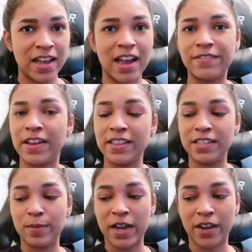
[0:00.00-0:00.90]
I found
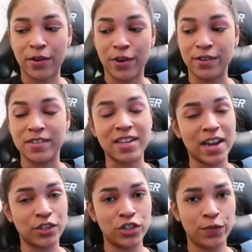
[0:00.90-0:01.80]
these blackout curtains
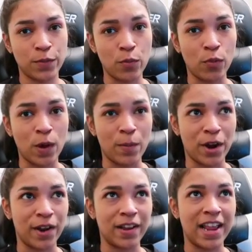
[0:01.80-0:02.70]
actually from Walmart,